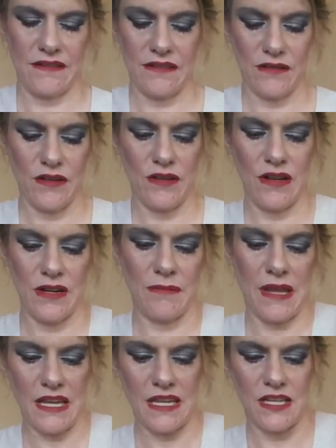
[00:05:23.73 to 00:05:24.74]
So you've got to
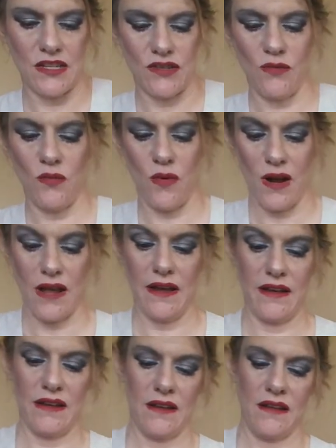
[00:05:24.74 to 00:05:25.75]
make it into
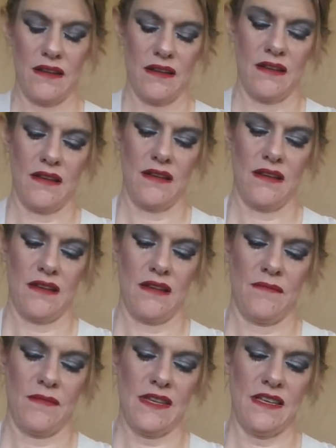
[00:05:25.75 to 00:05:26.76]
one
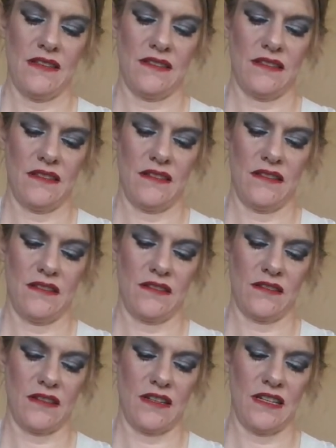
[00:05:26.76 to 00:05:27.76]
piece.
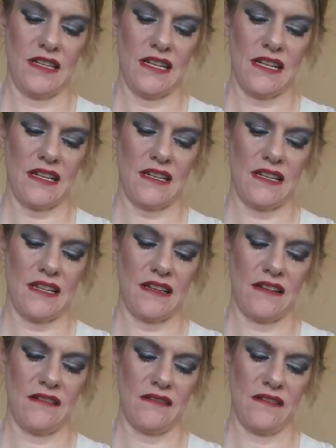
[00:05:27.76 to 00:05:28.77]
So connecting it all.